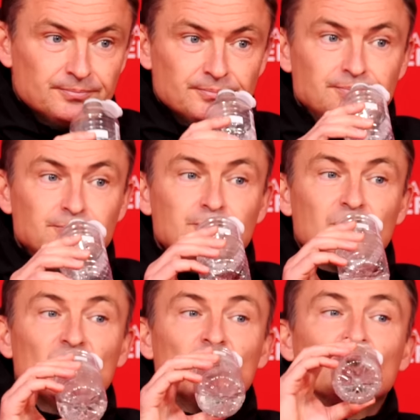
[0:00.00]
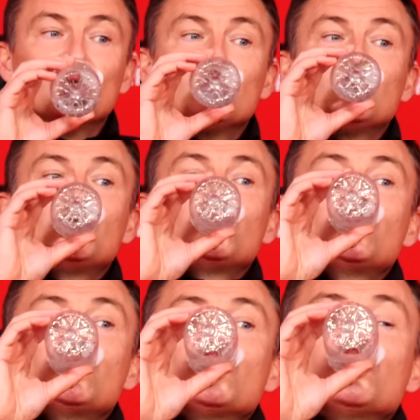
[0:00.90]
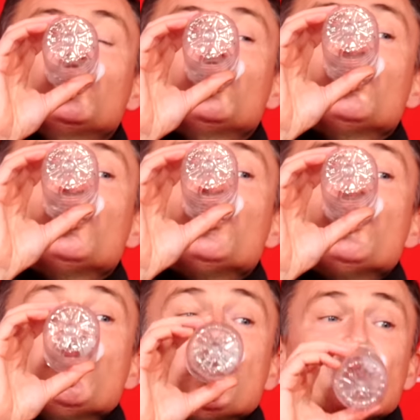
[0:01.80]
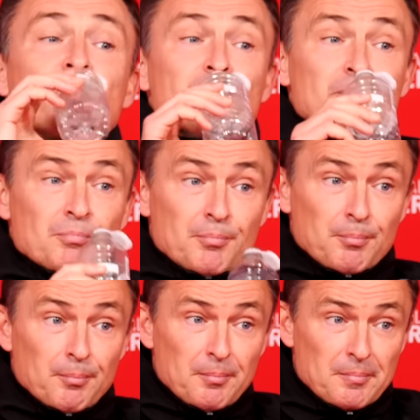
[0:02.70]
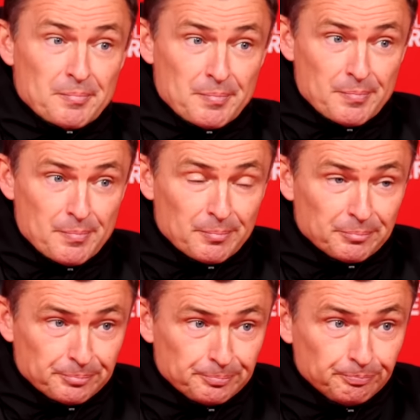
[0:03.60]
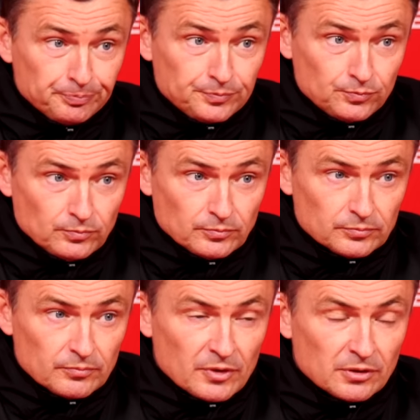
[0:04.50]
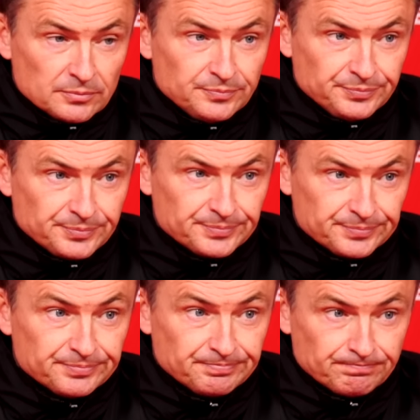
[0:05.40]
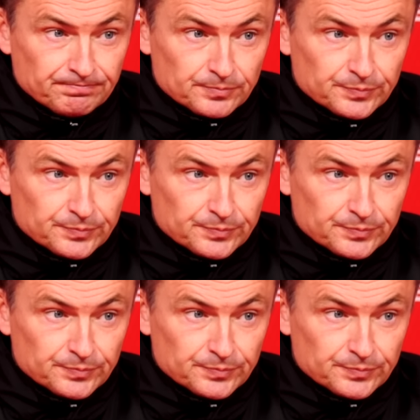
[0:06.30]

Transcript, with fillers: Hi, Paul. Um, I was just wondering, obviously, the, the goals conceded, people have talked about that a lot this season.